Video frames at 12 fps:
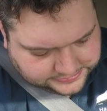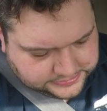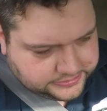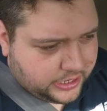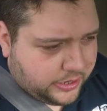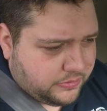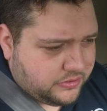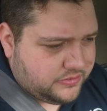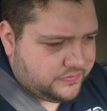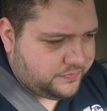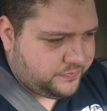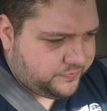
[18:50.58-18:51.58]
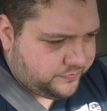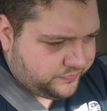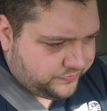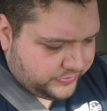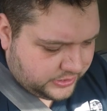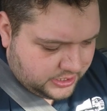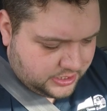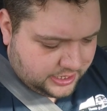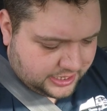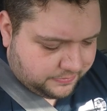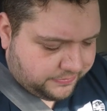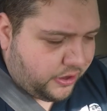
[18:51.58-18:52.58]
So, and
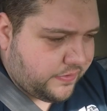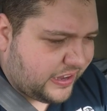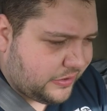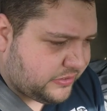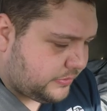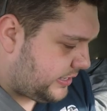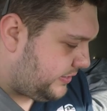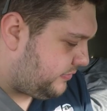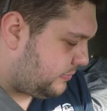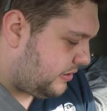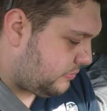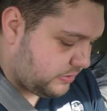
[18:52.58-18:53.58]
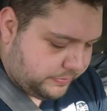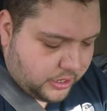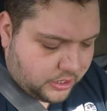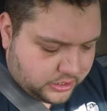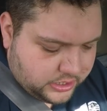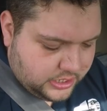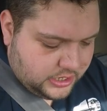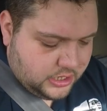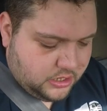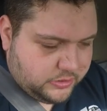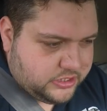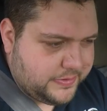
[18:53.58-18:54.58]
I'm 5 hours away from where I want to park,
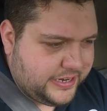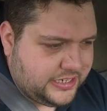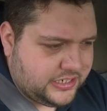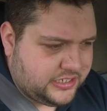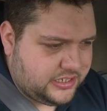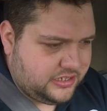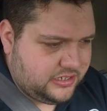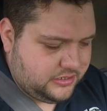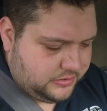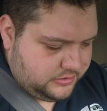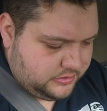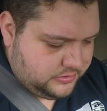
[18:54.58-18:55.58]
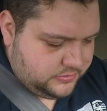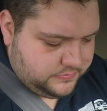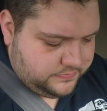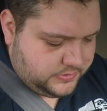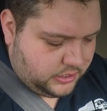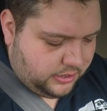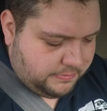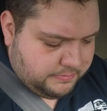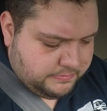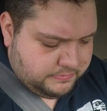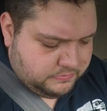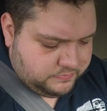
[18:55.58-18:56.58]
which means I
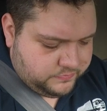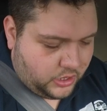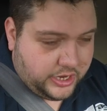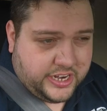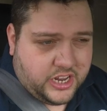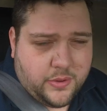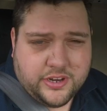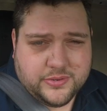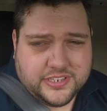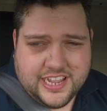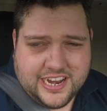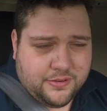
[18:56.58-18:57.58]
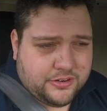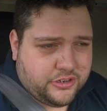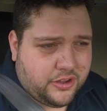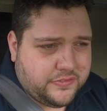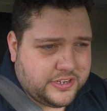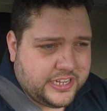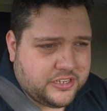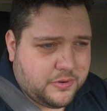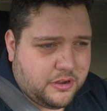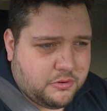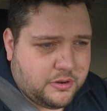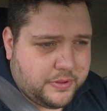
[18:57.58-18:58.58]
can go into a 10-hour drive to get to
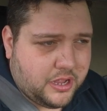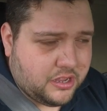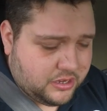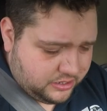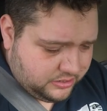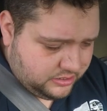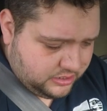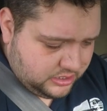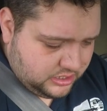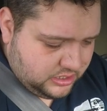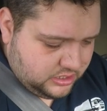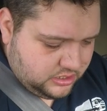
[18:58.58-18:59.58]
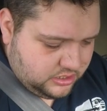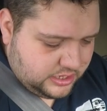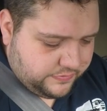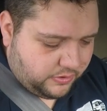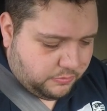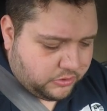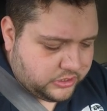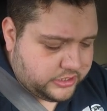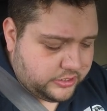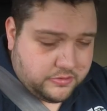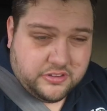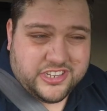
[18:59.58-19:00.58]
where I want to park if I want
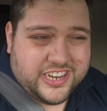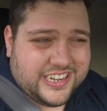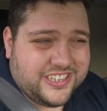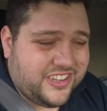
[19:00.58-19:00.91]
to. Today's